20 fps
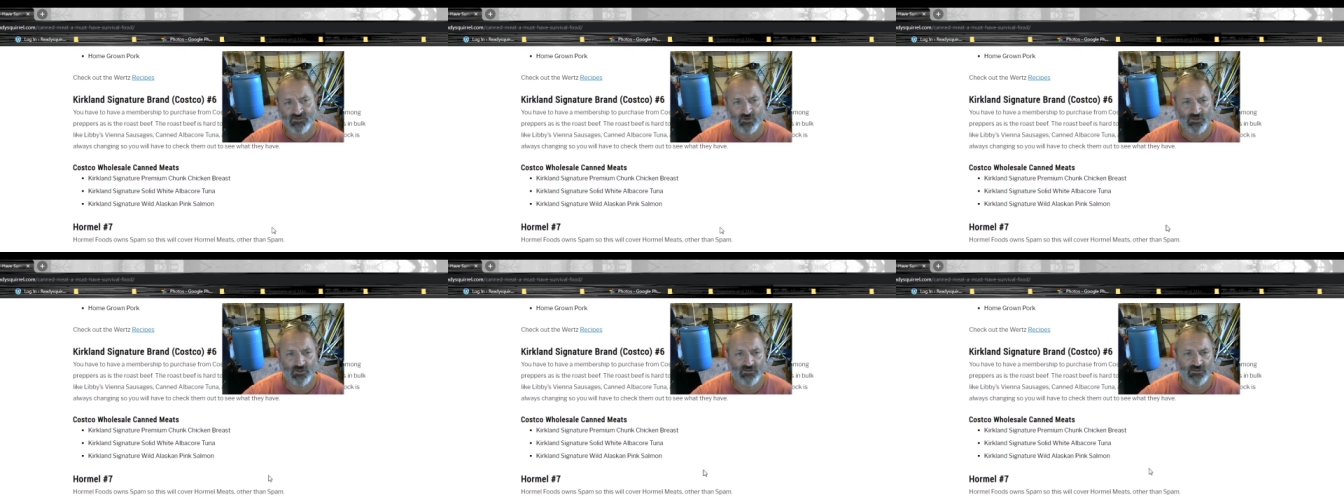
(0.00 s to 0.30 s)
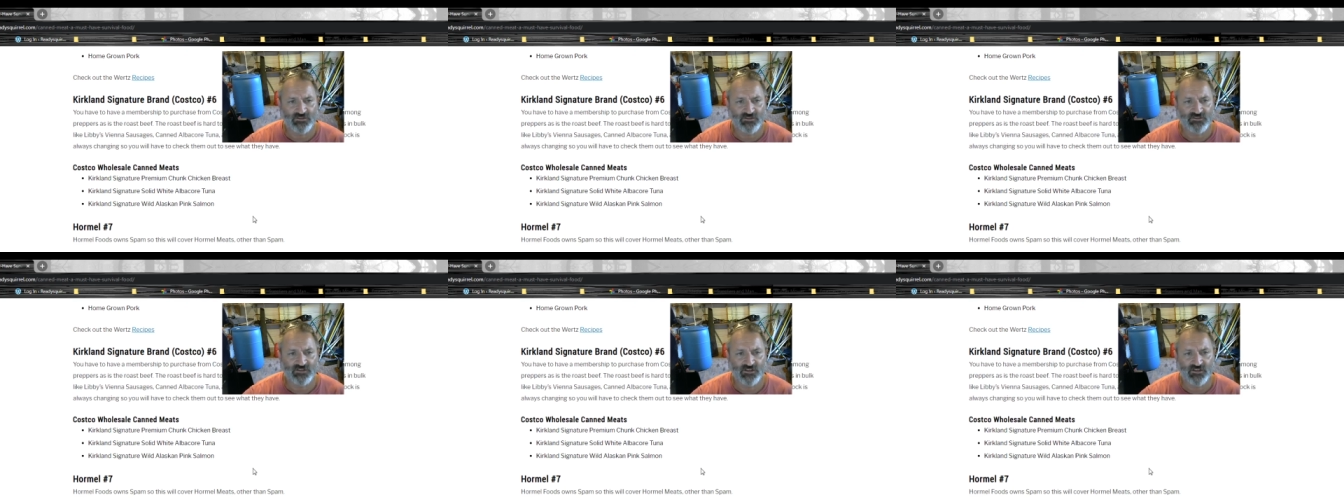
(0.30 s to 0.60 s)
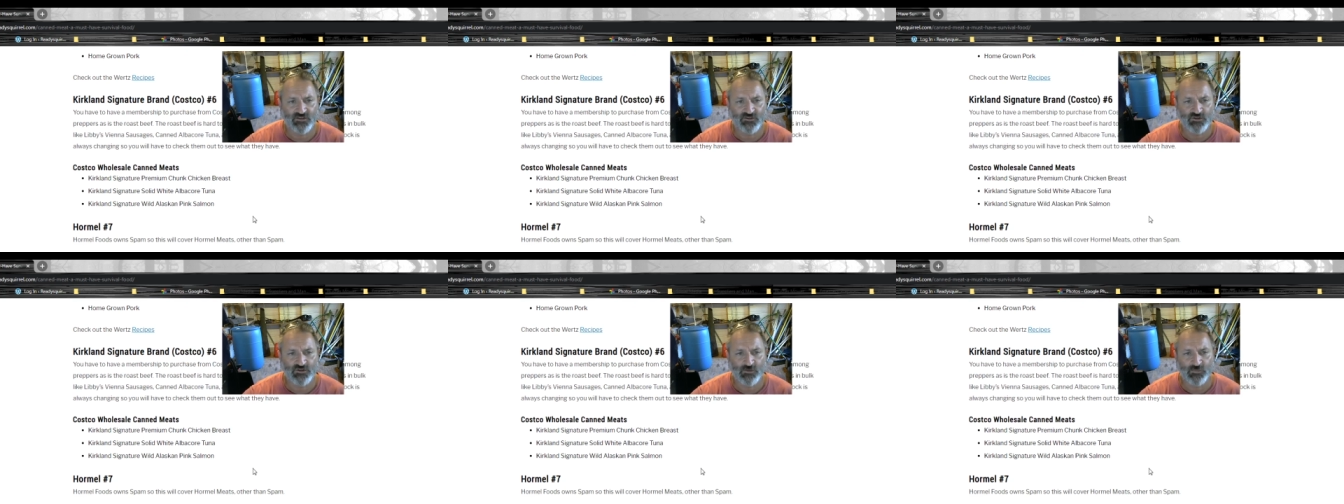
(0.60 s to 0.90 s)
Kirkland
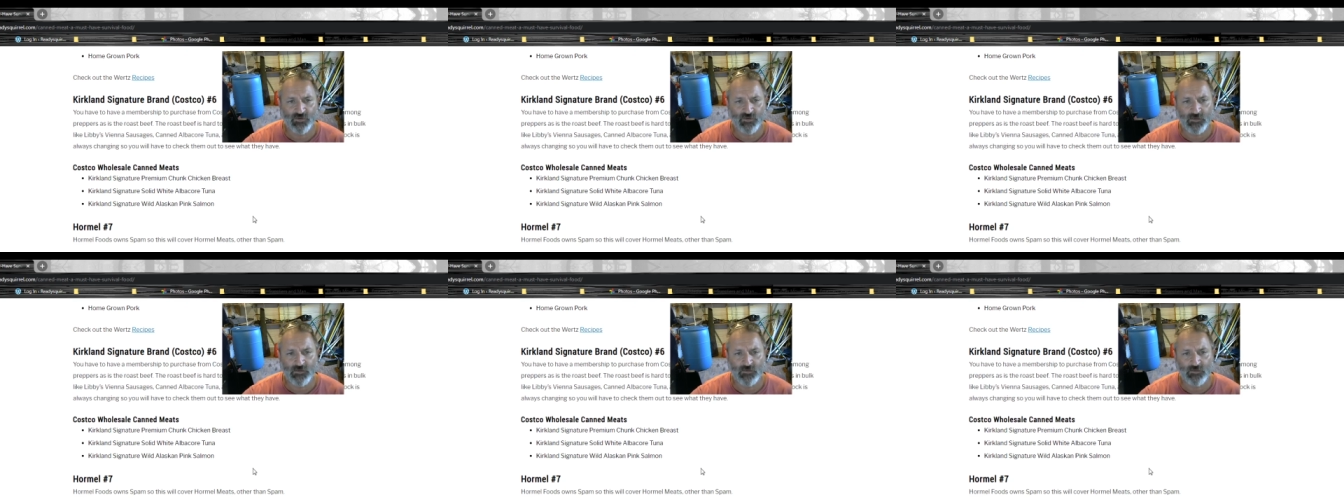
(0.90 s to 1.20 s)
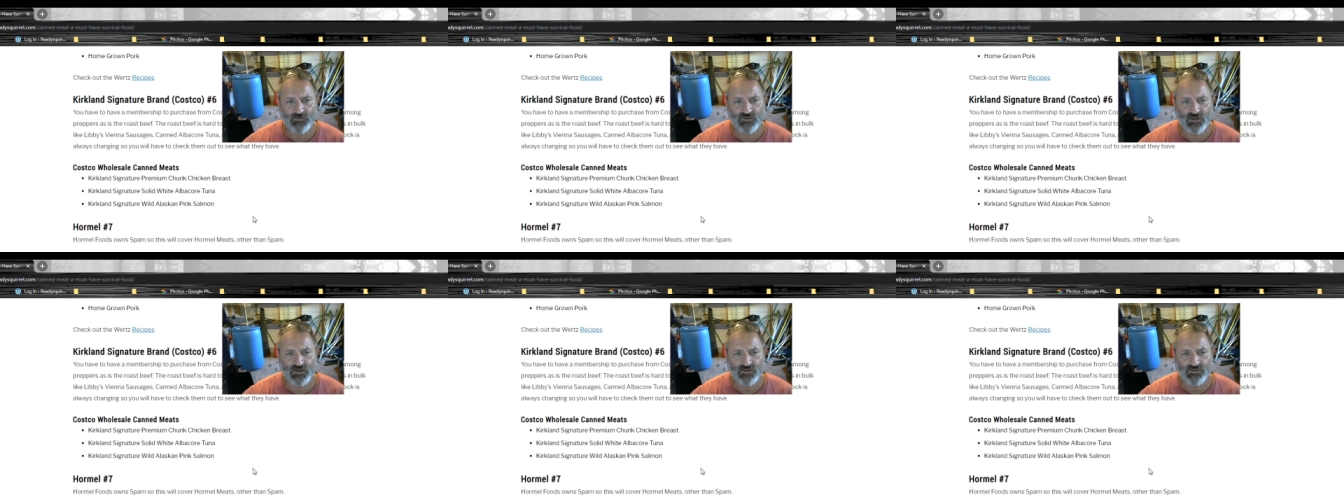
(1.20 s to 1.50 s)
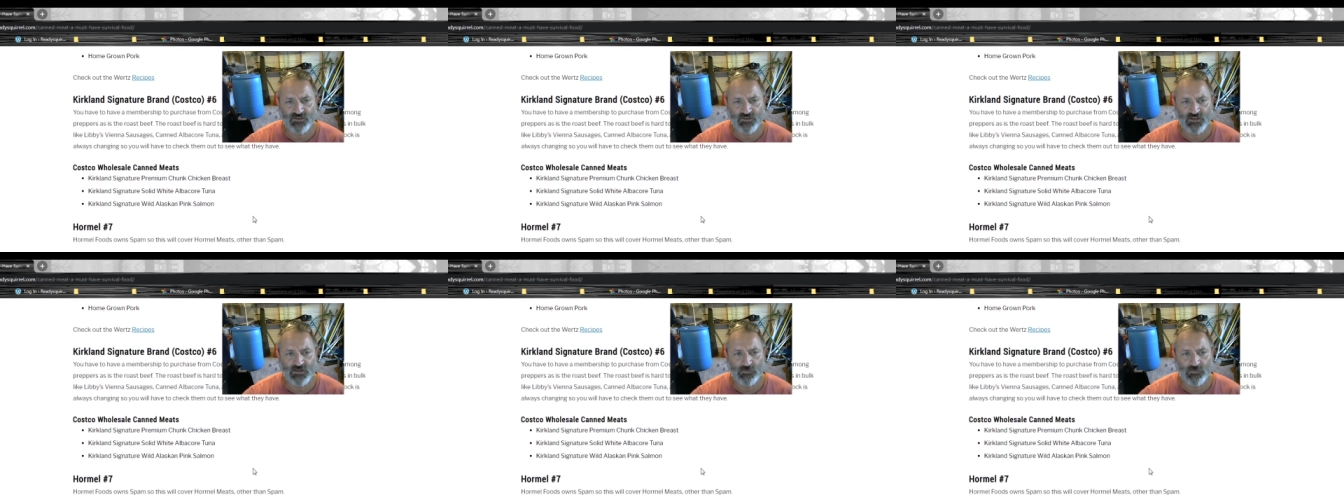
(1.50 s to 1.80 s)
Signature premium chunk
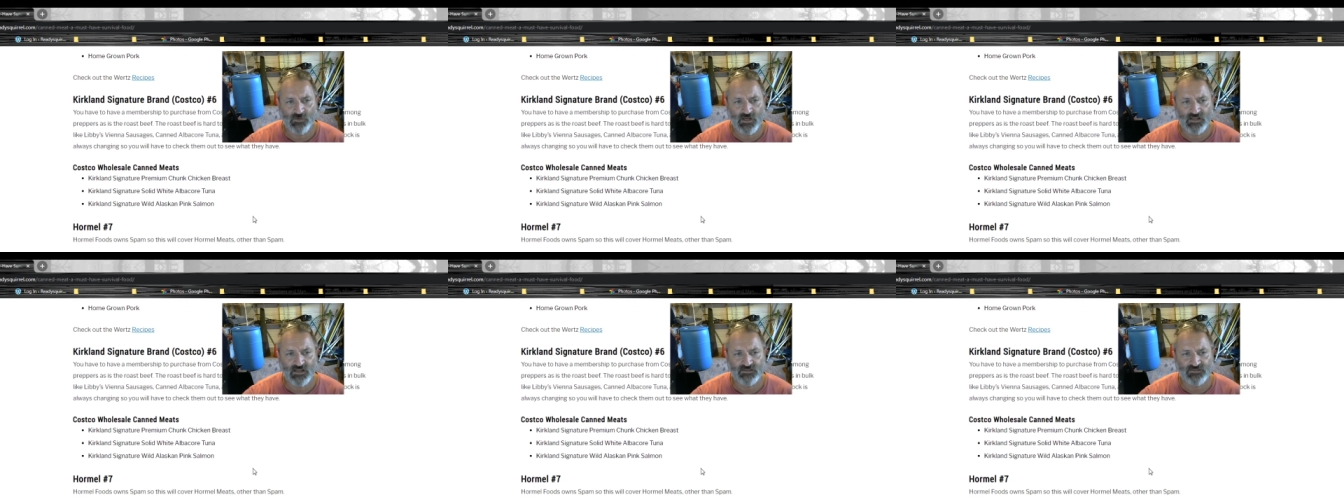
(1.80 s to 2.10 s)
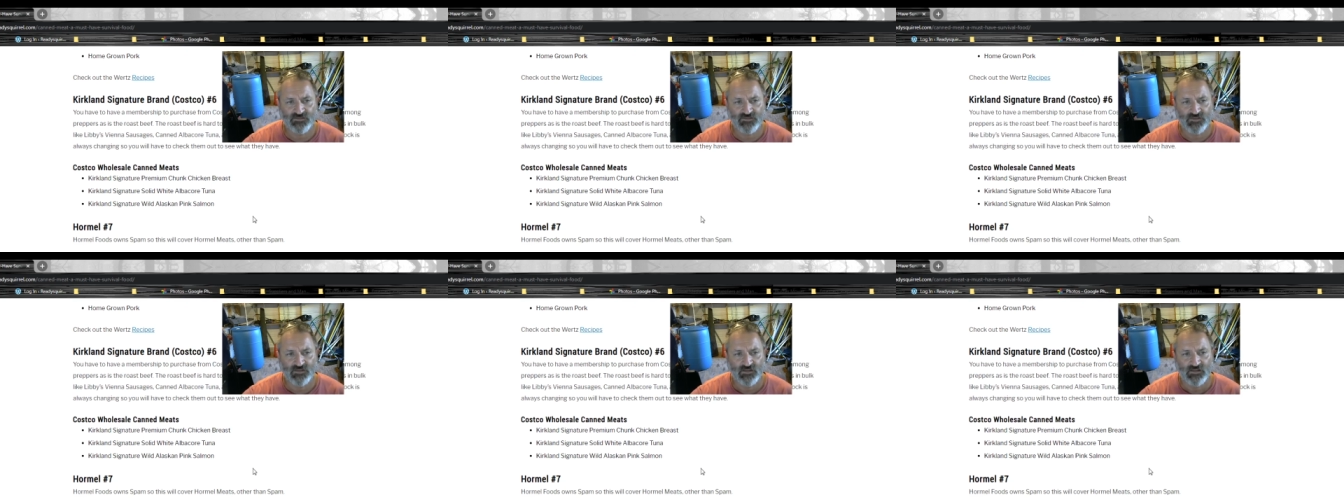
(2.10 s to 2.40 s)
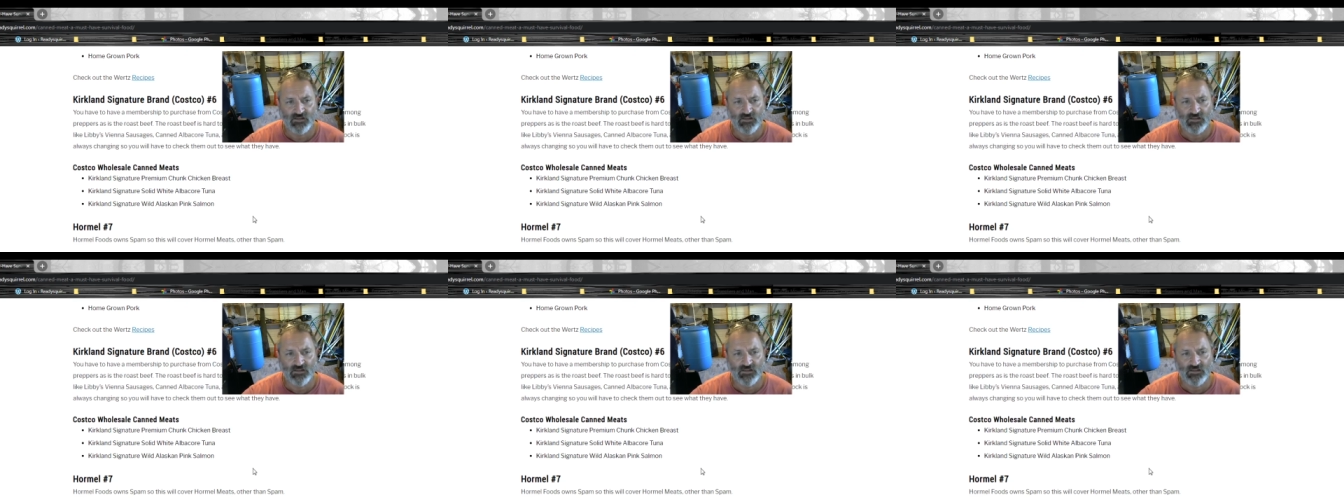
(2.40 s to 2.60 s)
chicken breast,